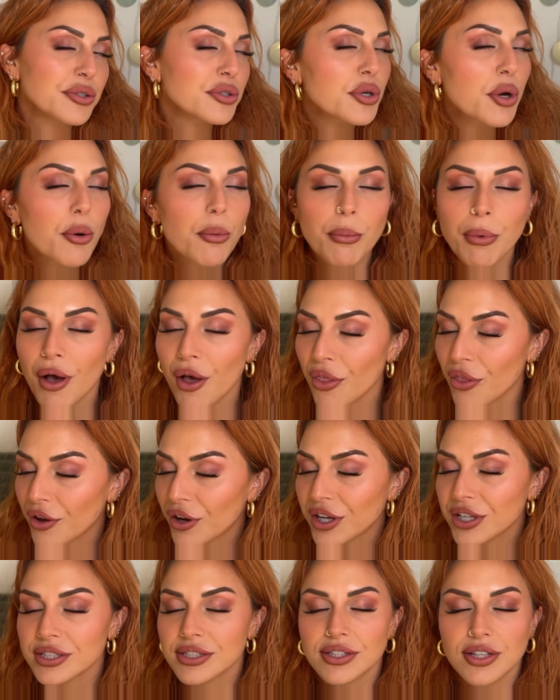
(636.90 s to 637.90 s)
Don't bother,
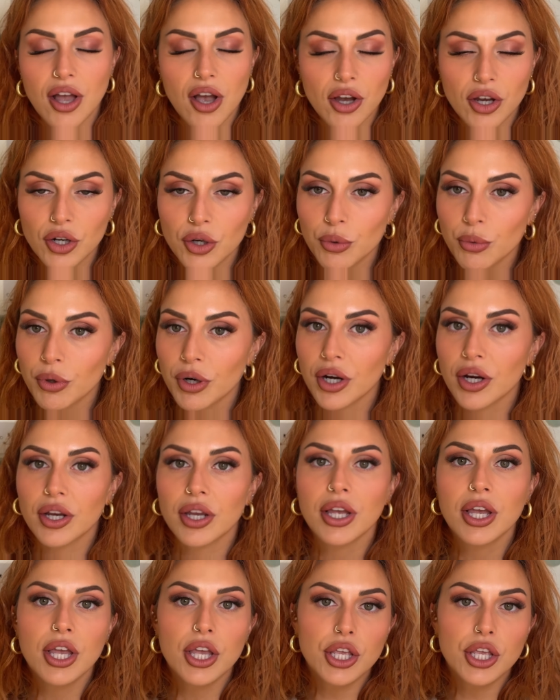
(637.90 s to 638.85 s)
it's not gonna work.